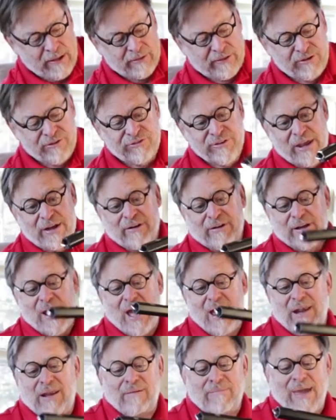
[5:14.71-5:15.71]
The center
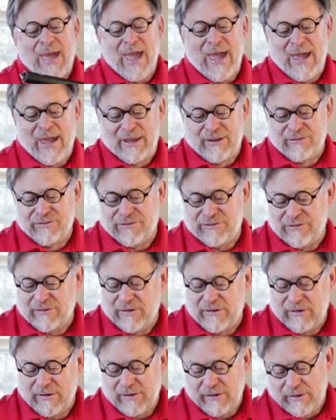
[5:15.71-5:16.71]
column has
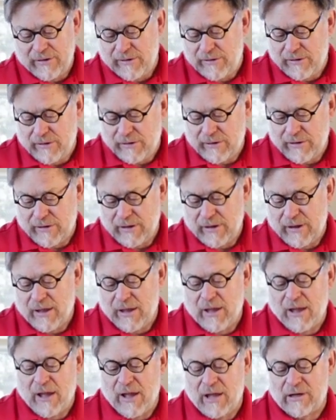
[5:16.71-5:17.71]

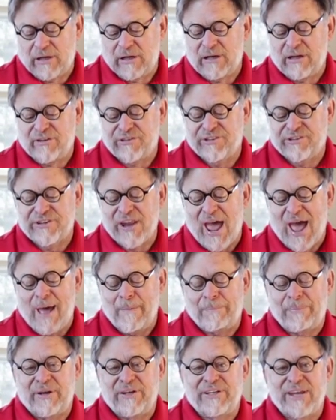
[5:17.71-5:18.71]
a little
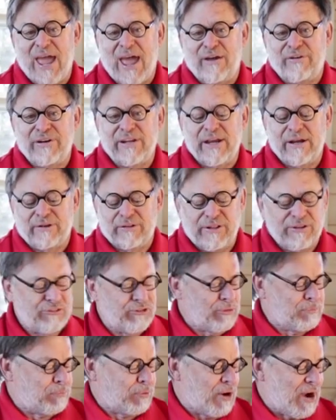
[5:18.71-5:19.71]
stop down here
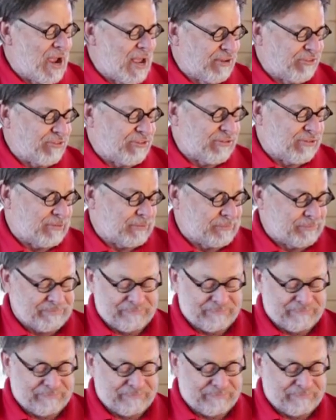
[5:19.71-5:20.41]
that you press